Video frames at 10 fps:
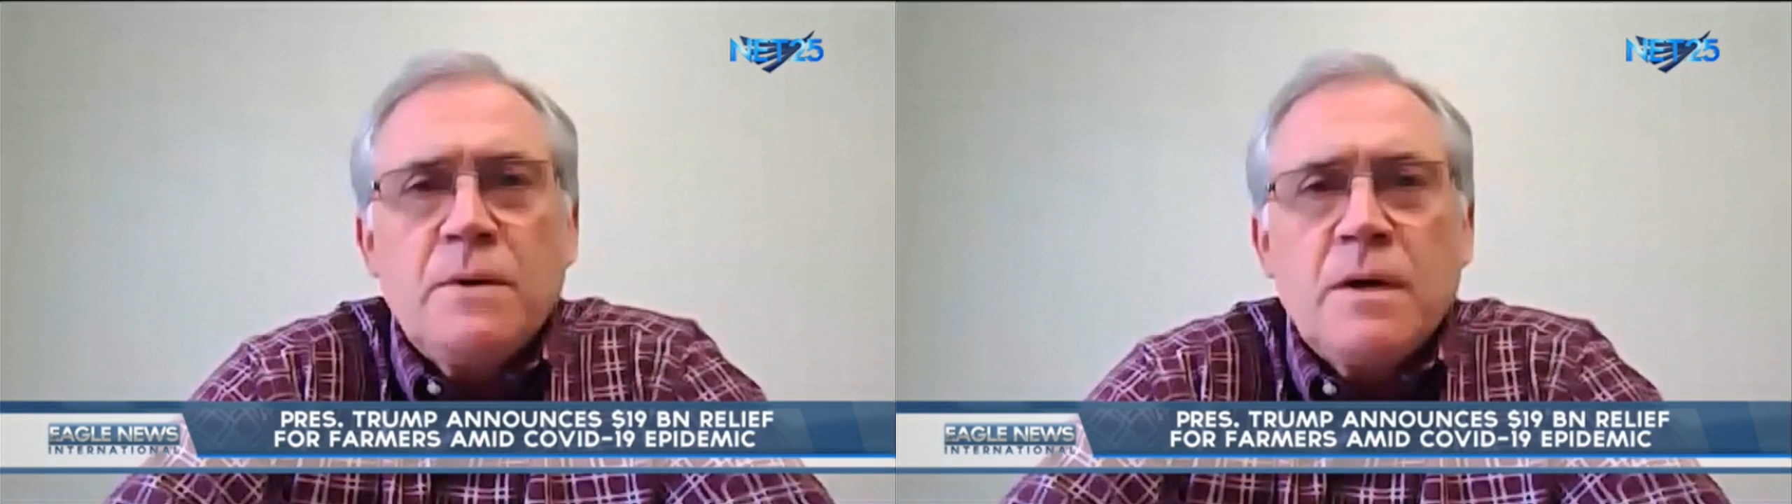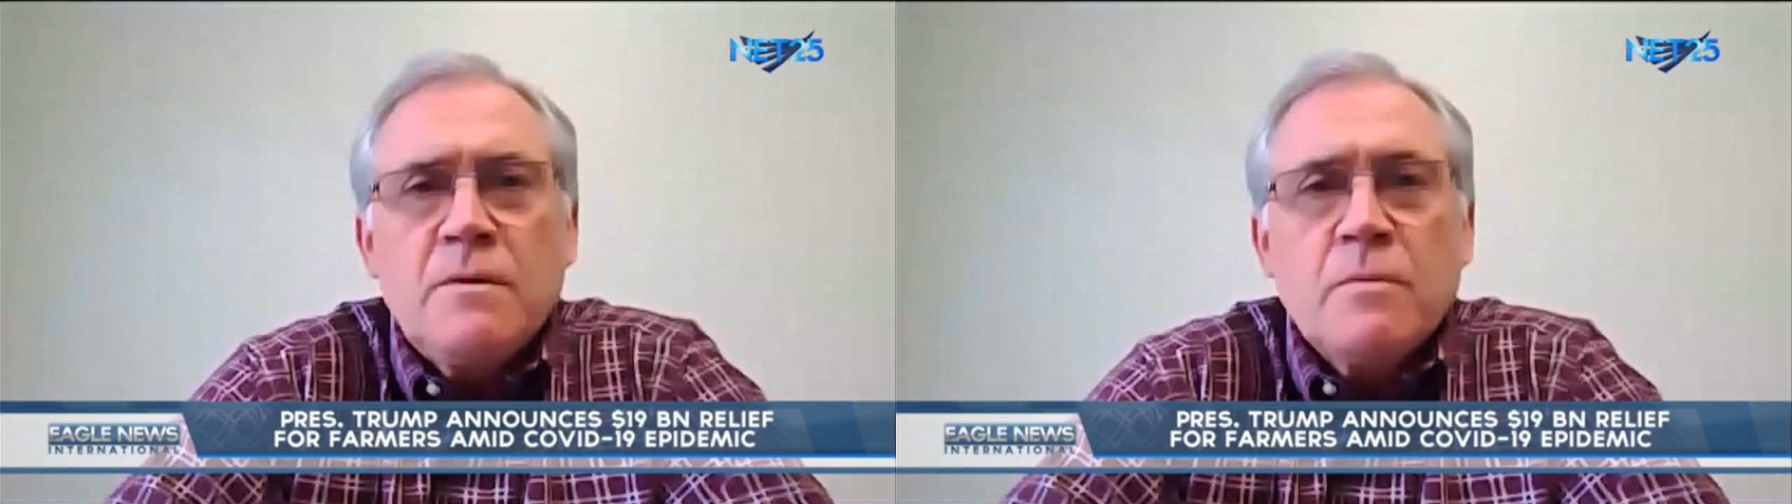
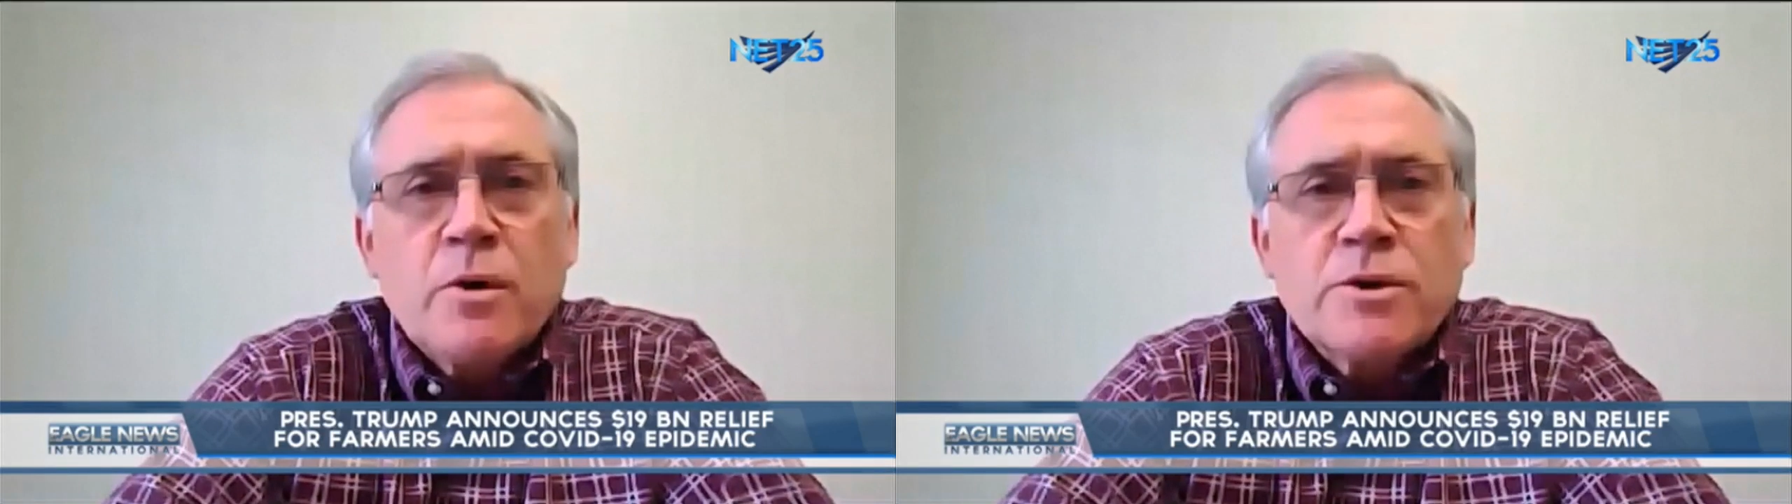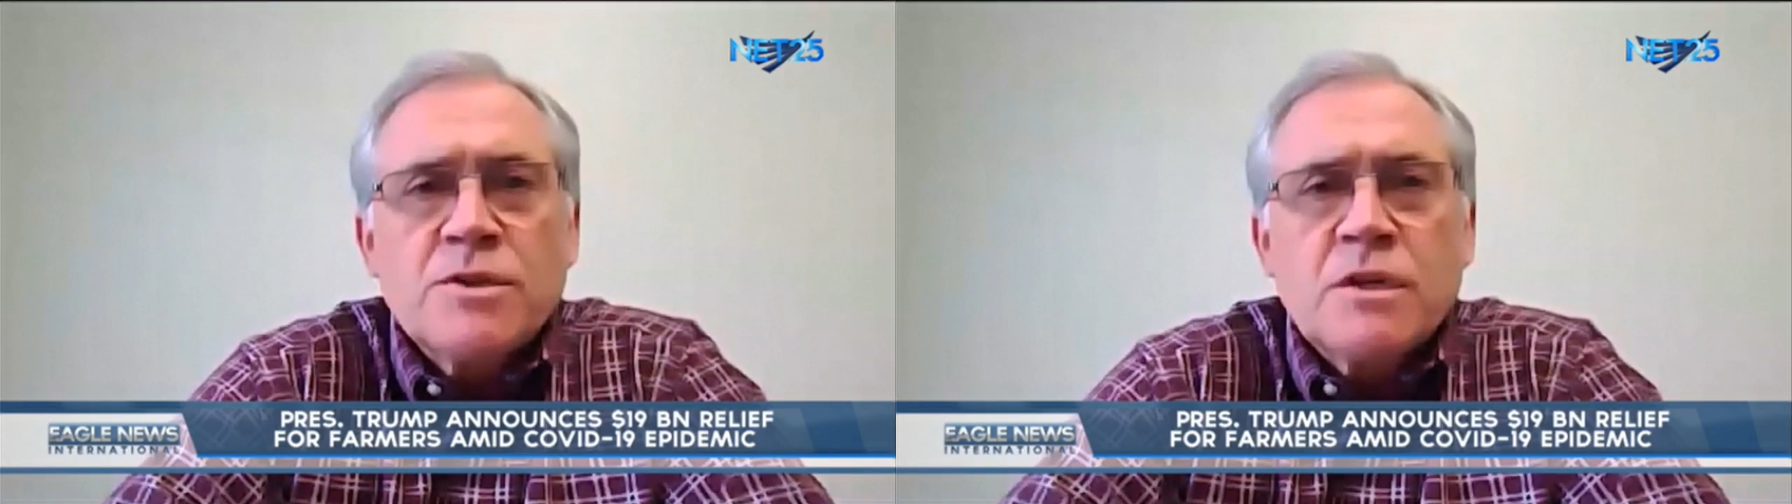
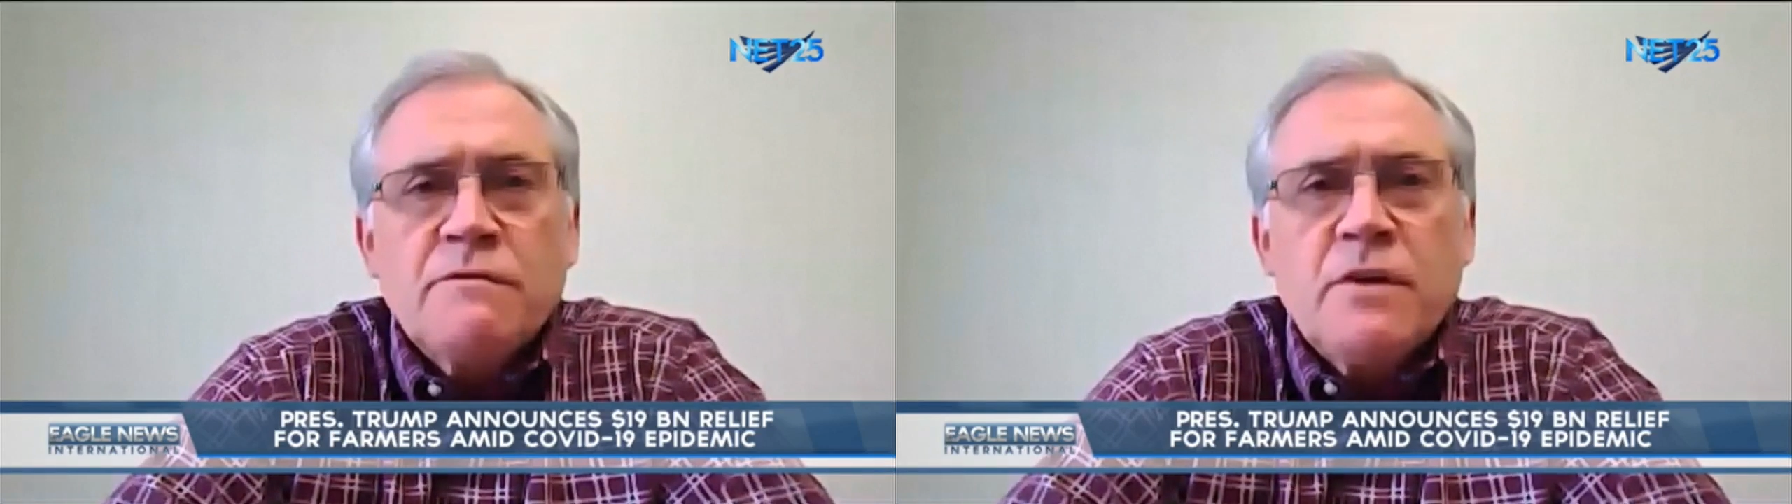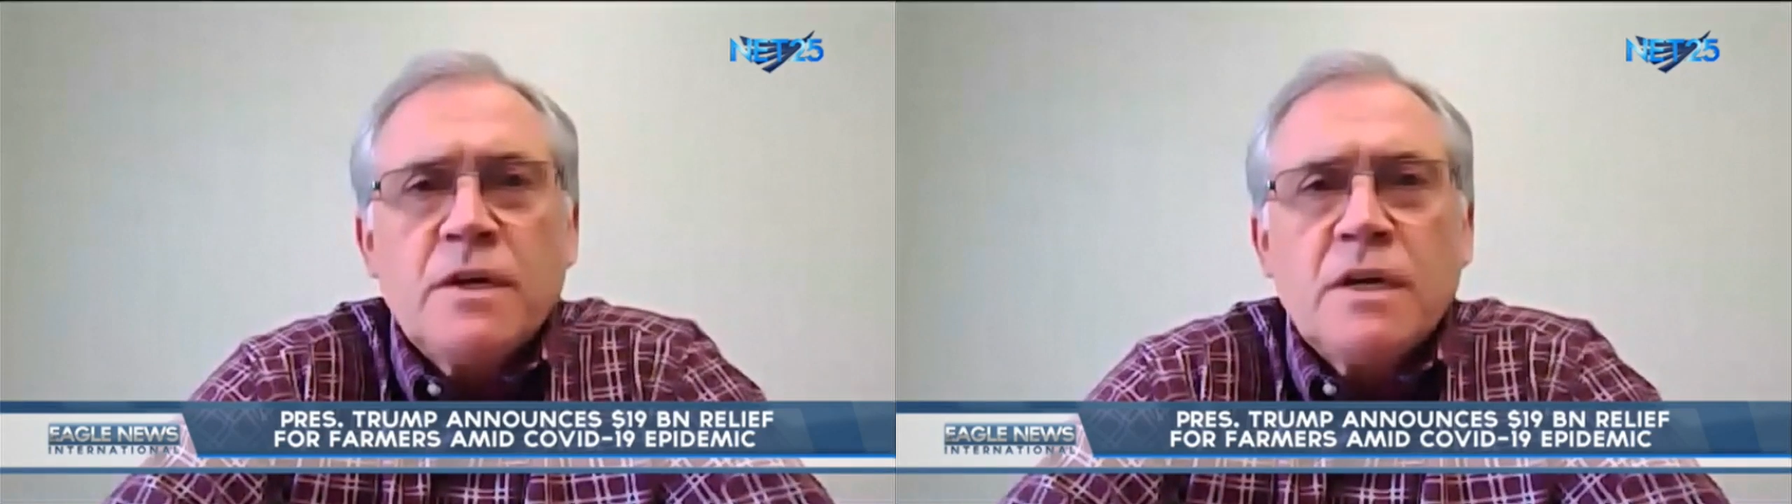emergency
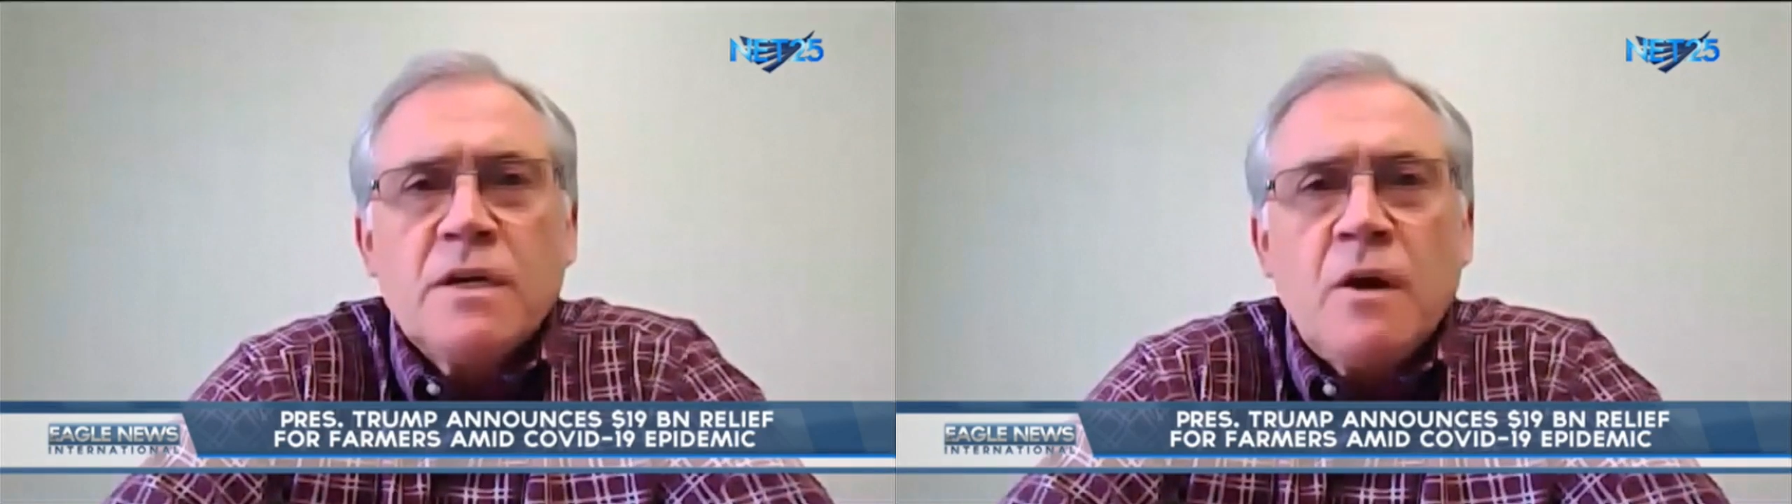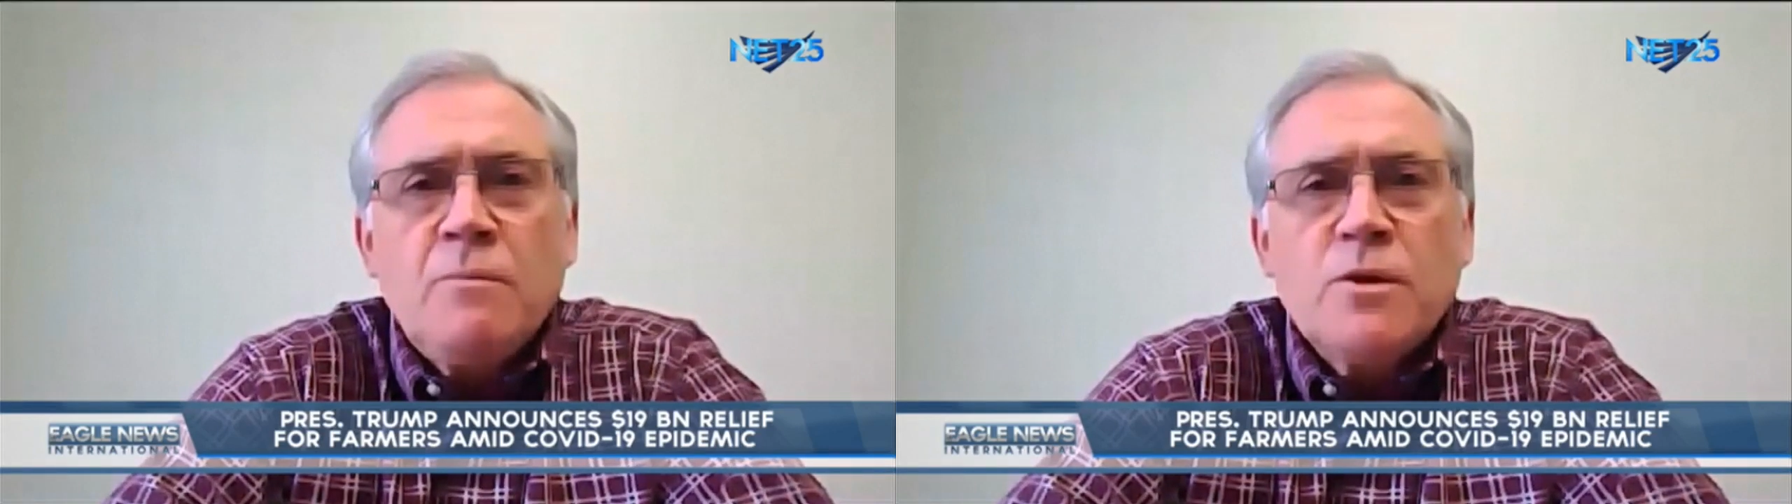funding to help those